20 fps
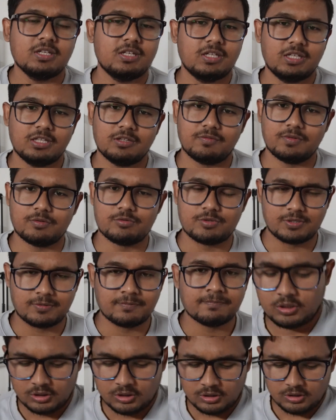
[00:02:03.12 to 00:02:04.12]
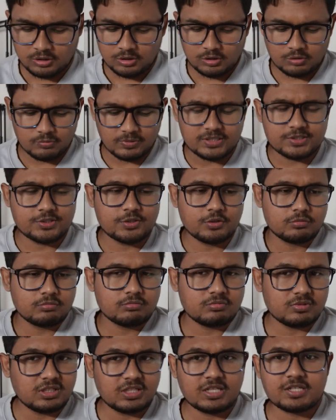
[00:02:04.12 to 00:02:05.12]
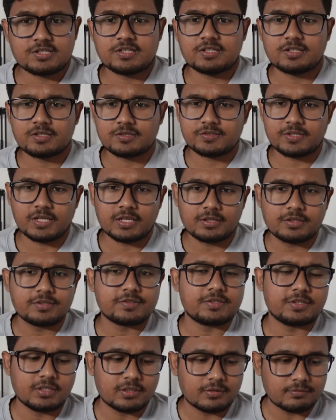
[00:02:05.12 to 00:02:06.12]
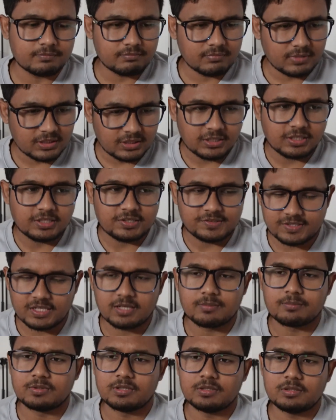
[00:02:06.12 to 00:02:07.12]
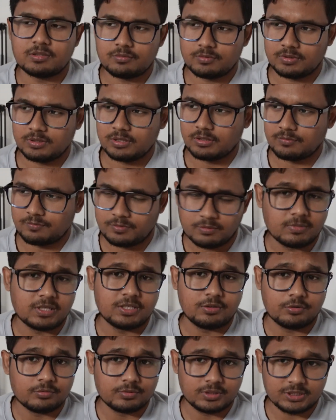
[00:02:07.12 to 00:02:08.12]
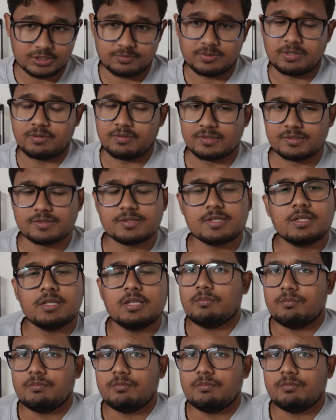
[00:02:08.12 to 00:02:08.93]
in the future. Alright, so let's understand this in an example from my own experience.